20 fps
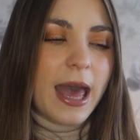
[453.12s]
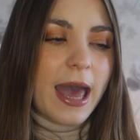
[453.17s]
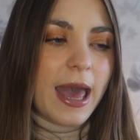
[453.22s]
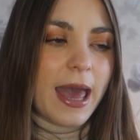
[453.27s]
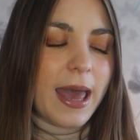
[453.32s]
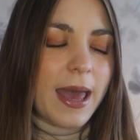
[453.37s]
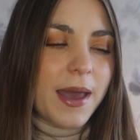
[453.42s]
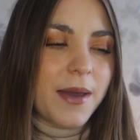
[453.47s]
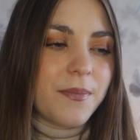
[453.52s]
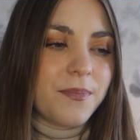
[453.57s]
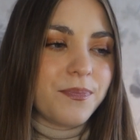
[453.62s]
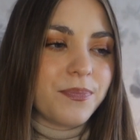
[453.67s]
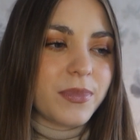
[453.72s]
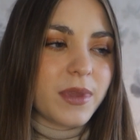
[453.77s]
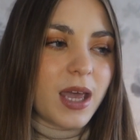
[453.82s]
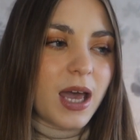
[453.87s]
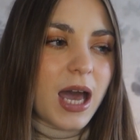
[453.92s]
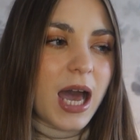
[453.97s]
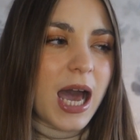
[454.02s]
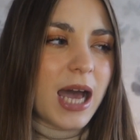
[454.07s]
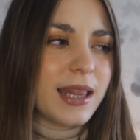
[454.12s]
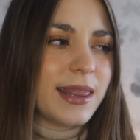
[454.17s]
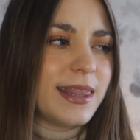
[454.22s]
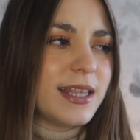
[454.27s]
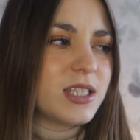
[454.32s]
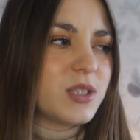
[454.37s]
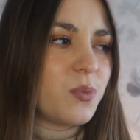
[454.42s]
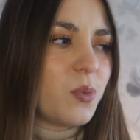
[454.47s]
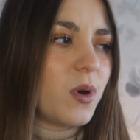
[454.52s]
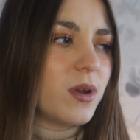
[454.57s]
I had
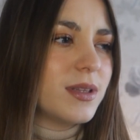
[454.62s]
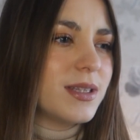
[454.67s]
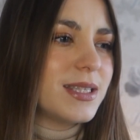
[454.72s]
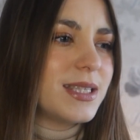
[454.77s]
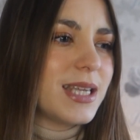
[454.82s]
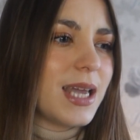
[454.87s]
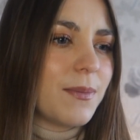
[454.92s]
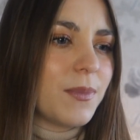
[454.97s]
this onesie.